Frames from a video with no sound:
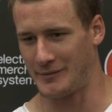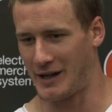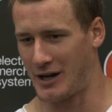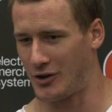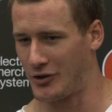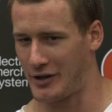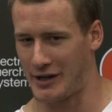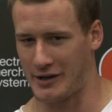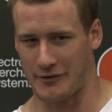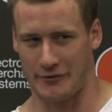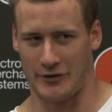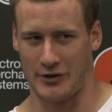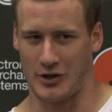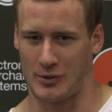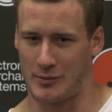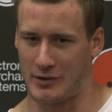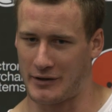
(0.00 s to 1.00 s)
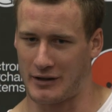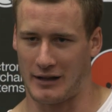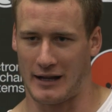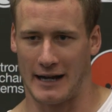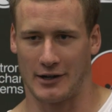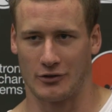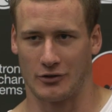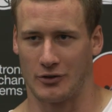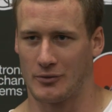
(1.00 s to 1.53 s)
not only on the field but in the
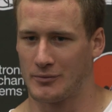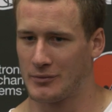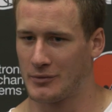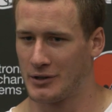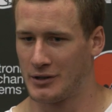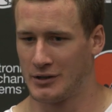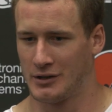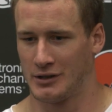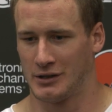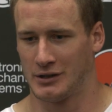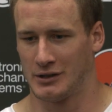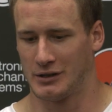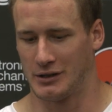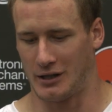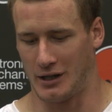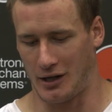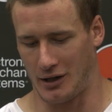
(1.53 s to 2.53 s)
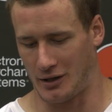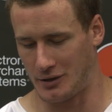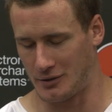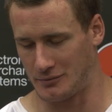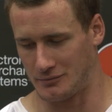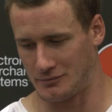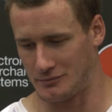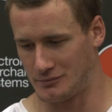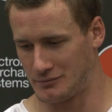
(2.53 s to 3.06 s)
locker room.
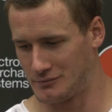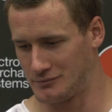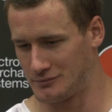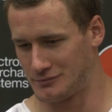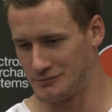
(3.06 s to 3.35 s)
Um,